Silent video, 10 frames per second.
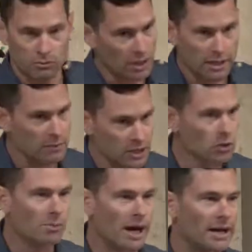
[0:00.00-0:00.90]
what can we
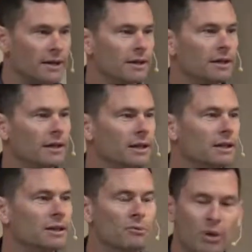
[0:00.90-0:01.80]
do about it?
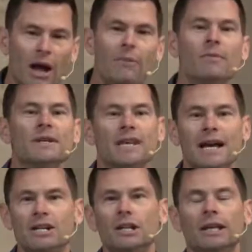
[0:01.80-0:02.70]
The problem is
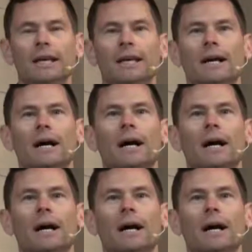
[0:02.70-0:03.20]
actually